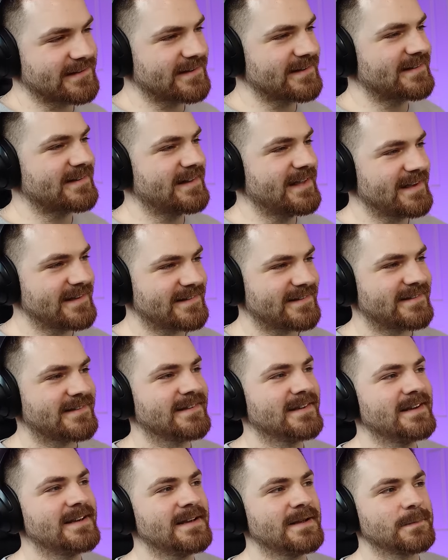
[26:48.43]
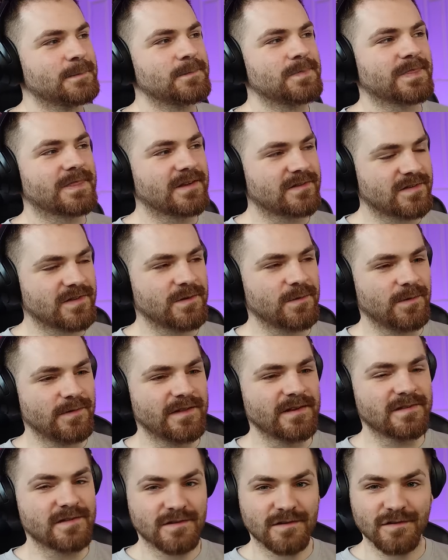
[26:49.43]
Because this is
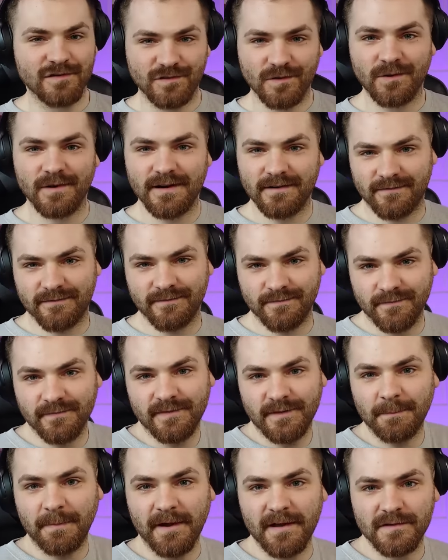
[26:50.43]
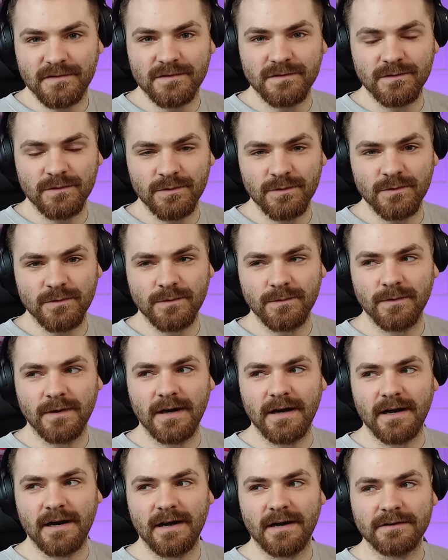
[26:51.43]
the story of the person
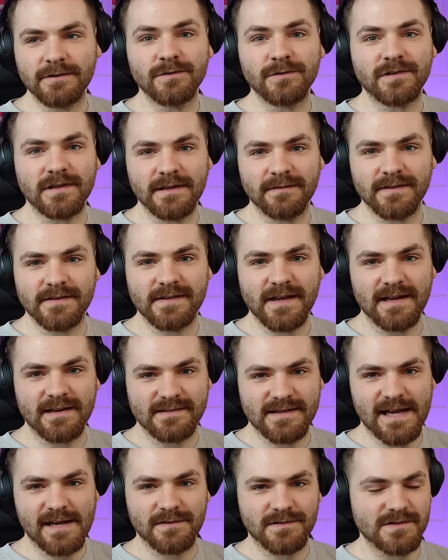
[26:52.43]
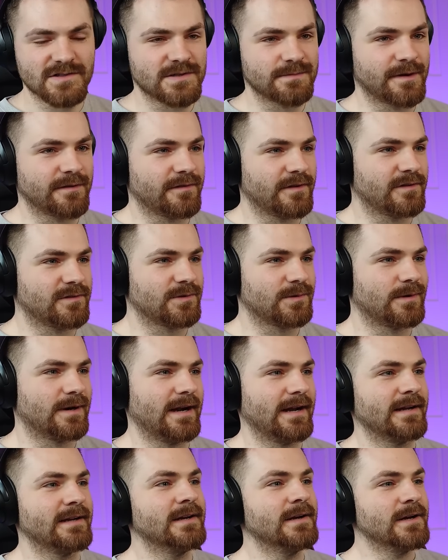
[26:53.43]
who used to live in Taylor's house that she moved into,
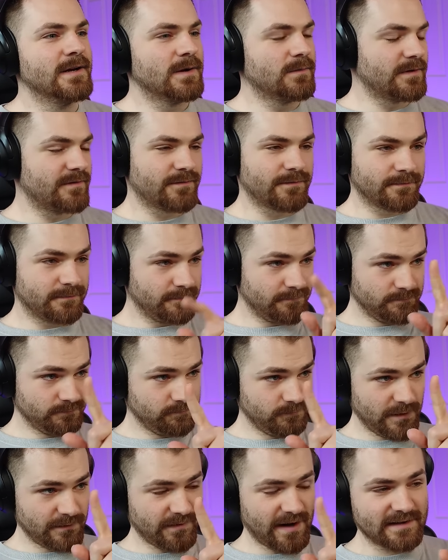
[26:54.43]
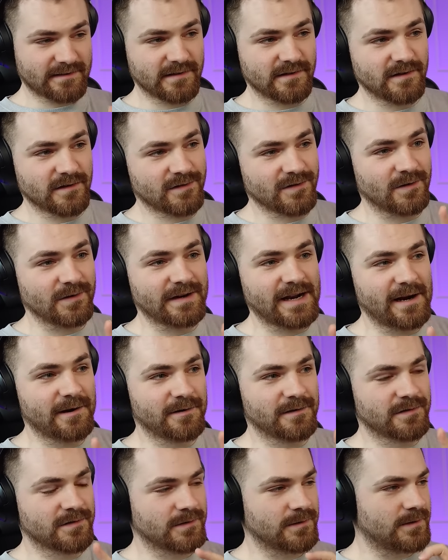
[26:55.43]
right? We've reacted to the song on
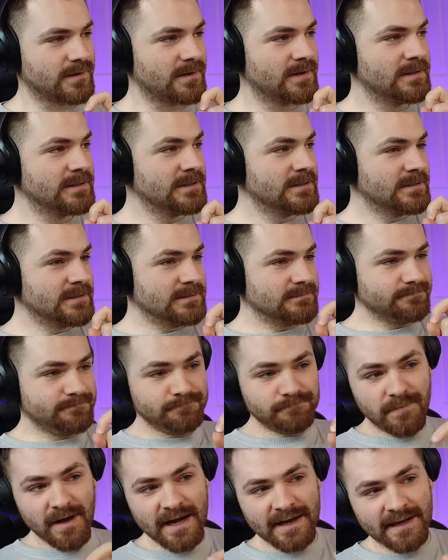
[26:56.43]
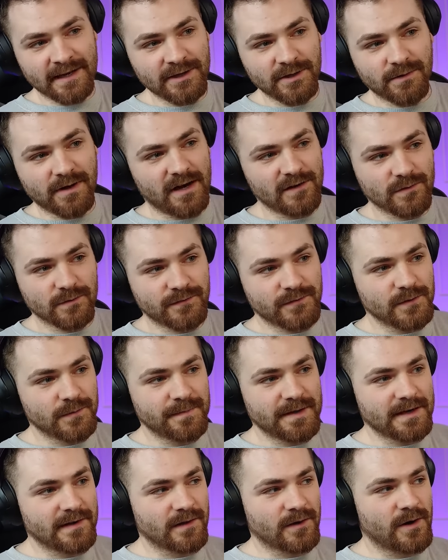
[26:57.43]
Eras Tour. And then you guys will fill
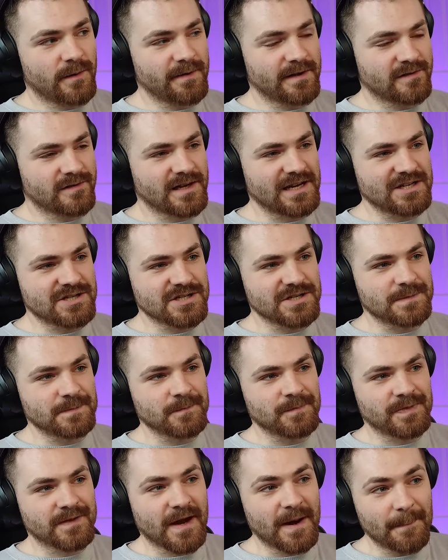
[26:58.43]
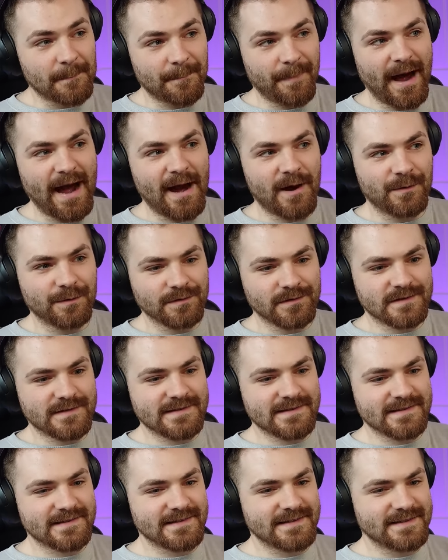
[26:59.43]
me in the comment section
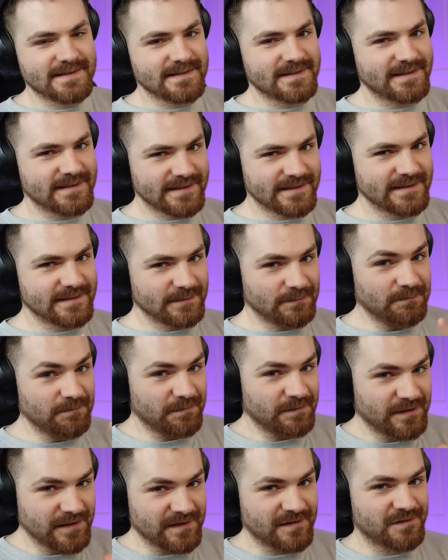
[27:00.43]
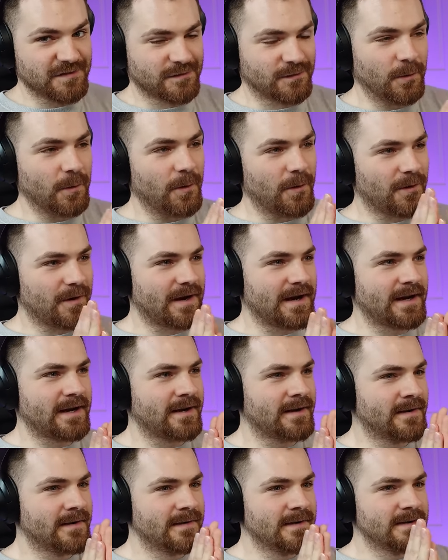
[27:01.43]
about this
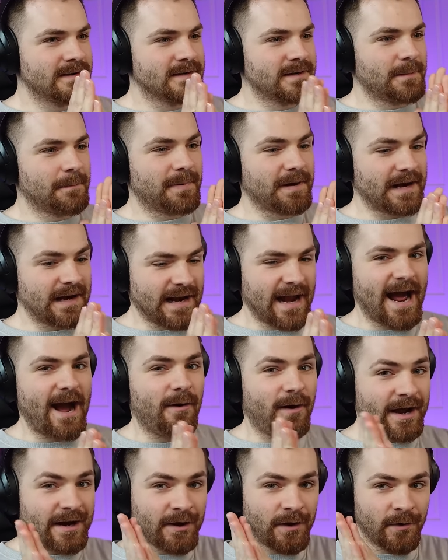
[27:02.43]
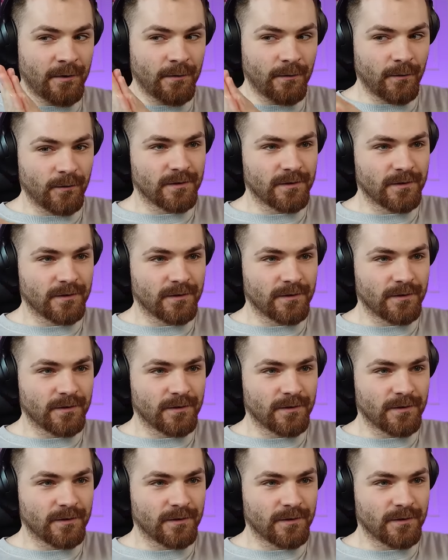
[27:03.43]
story. But now I know